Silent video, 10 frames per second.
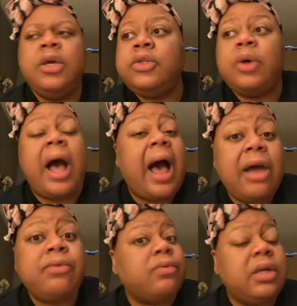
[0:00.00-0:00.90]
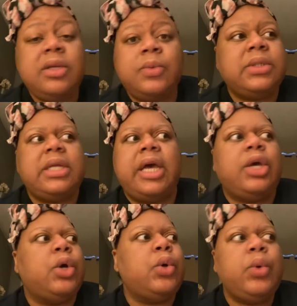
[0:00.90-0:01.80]
So I really was
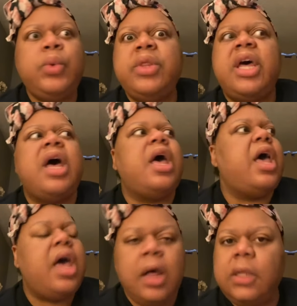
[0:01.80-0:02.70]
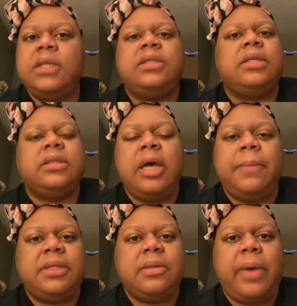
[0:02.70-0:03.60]
like, who the hell is this
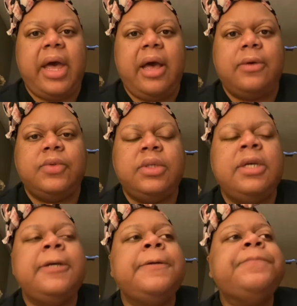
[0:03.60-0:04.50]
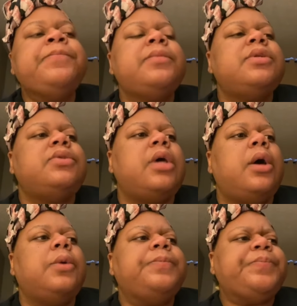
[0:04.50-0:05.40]
coming to my house?
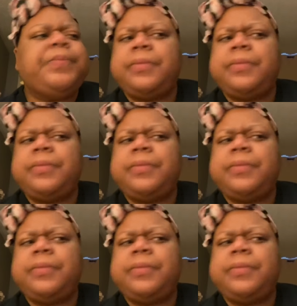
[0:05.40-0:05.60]
So